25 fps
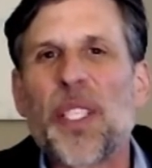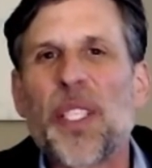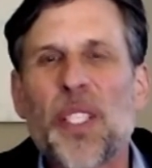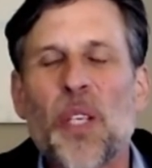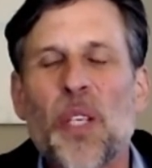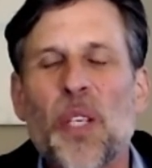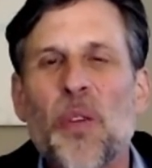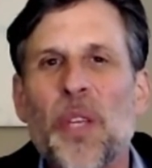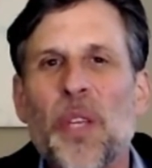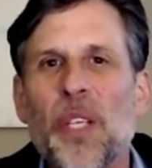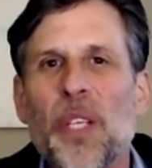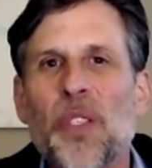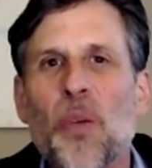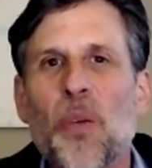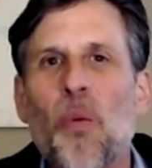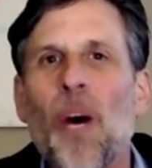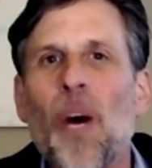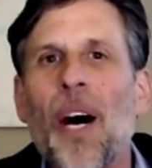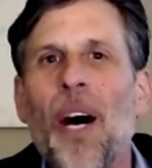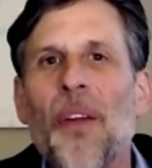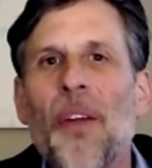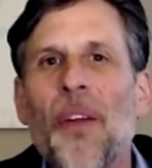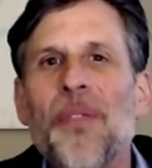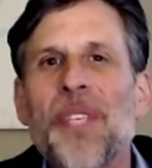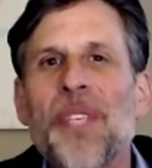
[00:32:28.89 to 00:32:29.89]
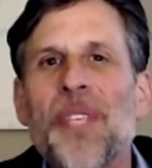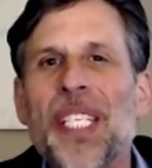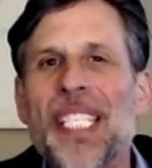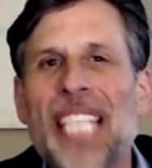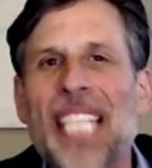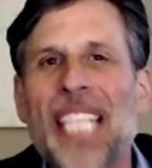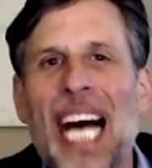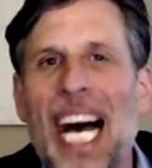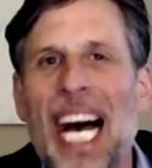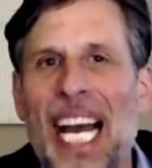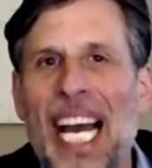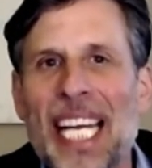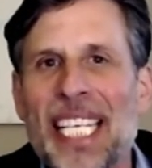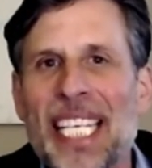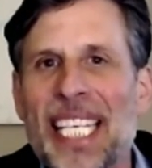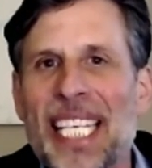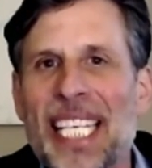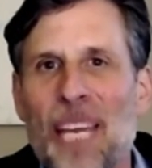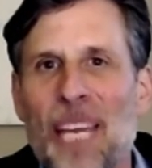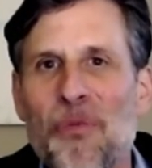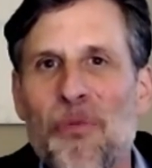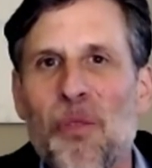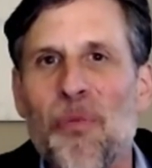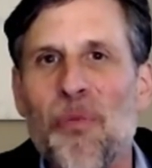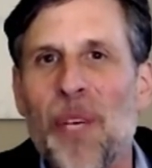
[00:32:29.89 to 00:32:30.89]
So there's a wealth of design
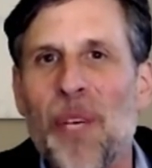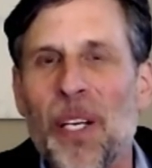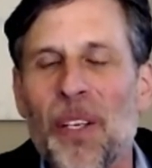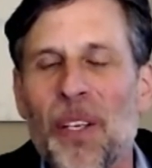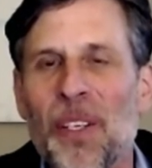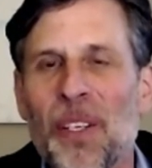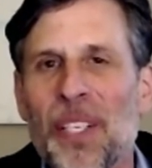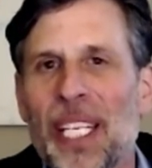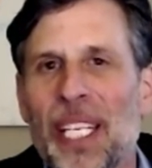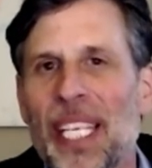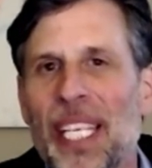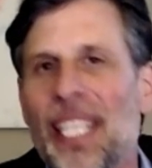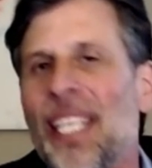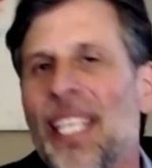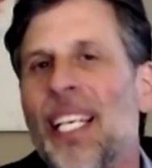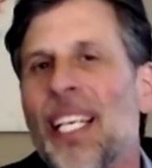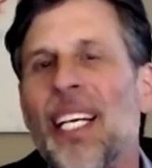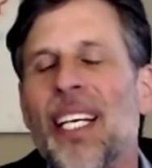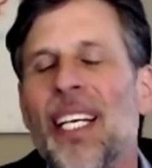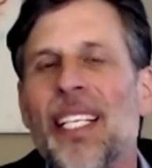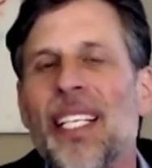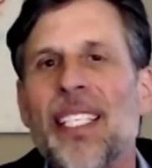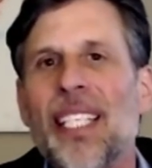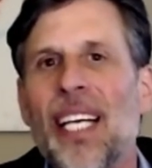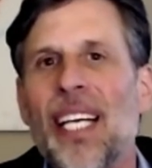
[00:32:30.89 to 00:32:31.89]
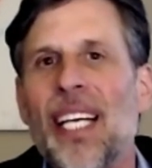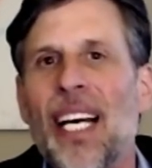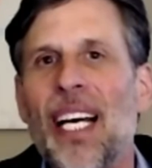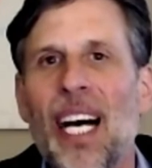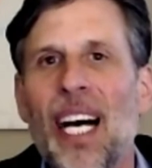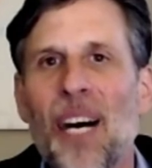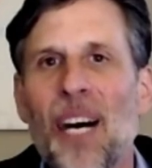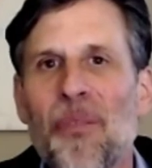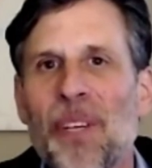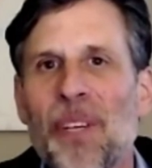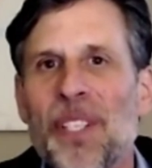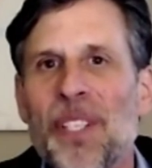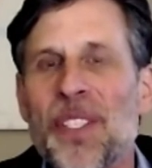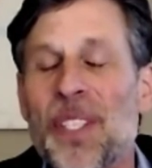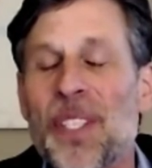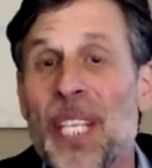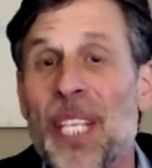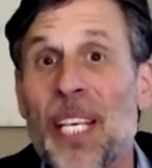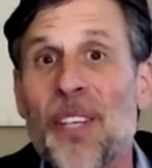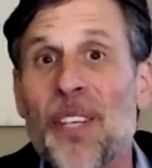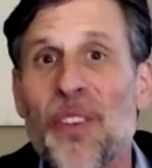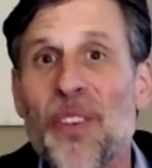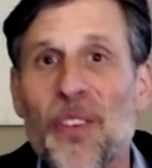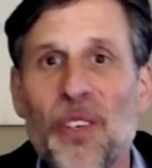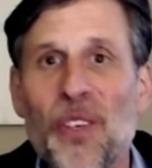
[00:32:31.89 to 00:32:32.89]
capability to help us
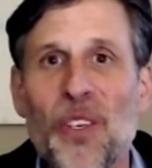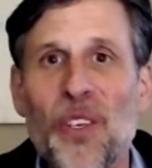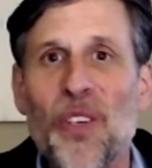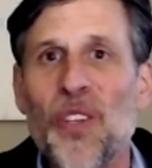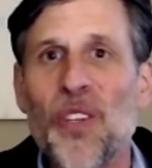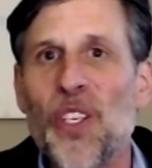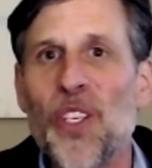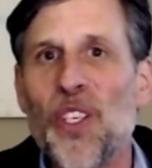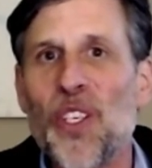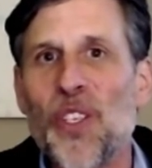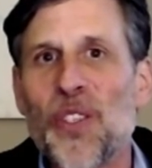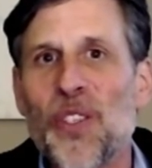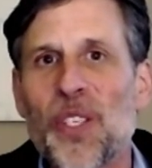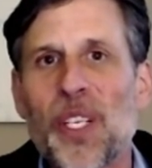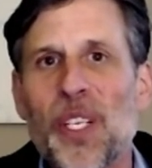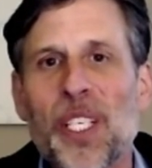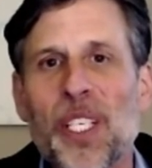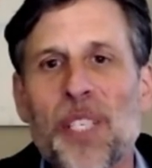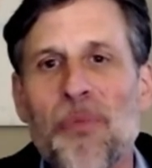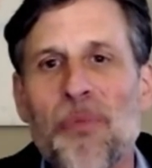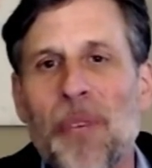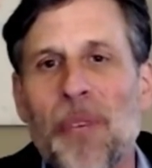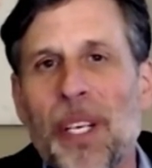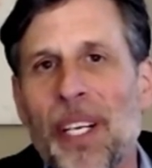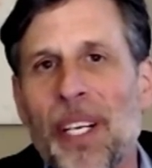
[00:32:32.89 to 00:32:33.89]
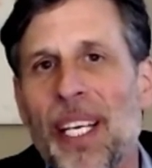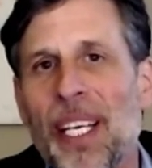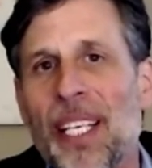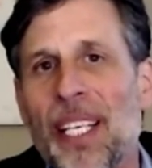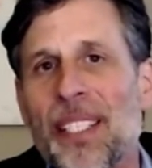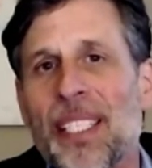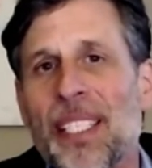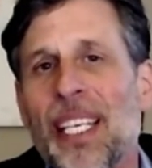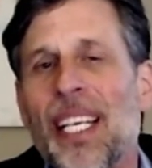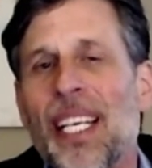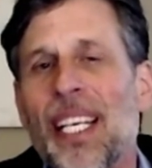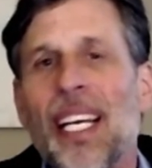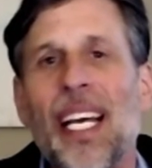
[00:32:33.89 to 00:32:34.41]
think through the user experience.